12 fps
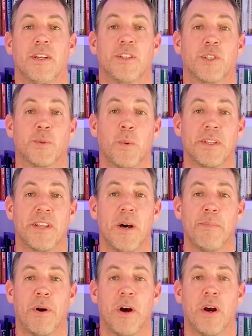
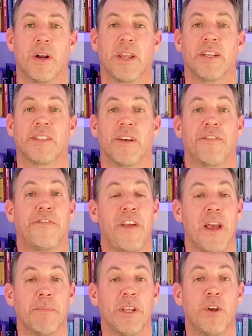Swisshelm Park is a
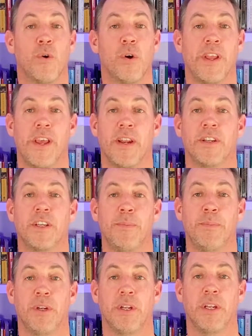family-oriented
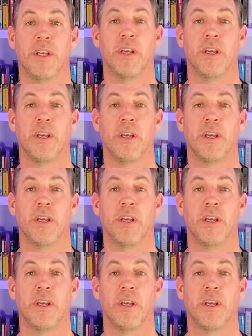community